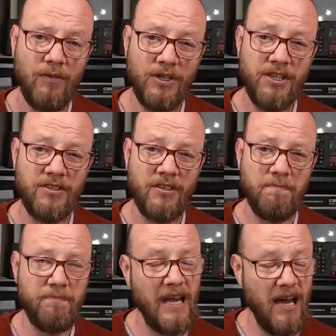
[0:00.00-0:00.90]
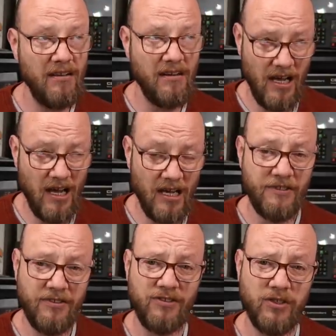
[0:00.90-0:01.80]
which is about
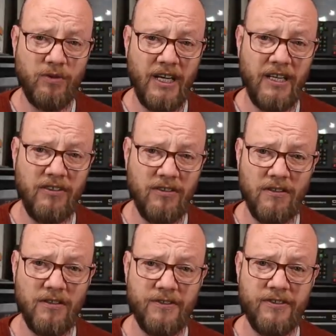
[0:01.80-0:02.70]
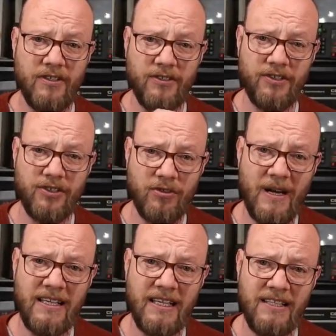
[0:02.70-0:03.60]
$120
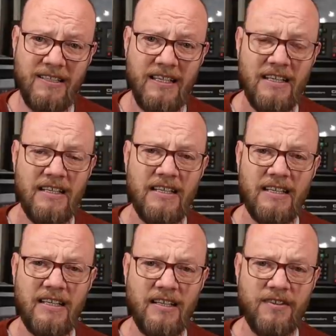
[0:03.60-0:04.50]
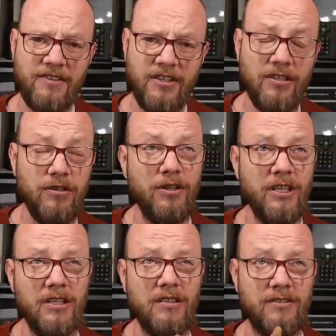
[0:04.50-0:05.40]
Australian. So you're
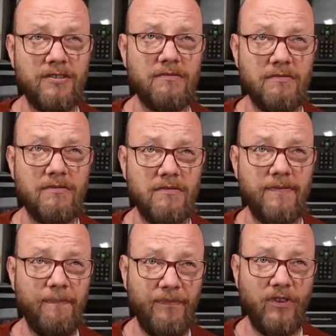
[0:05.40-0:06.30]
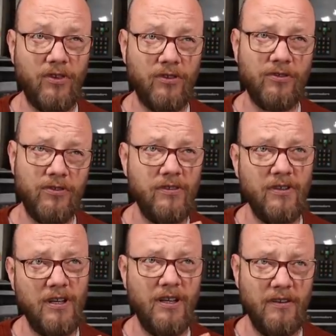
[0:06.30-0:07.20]
looking at
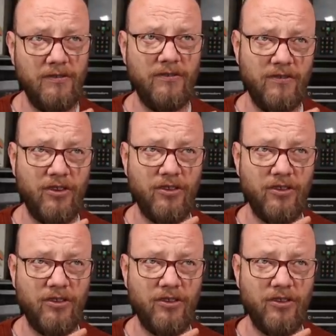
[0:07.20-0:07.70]
$350,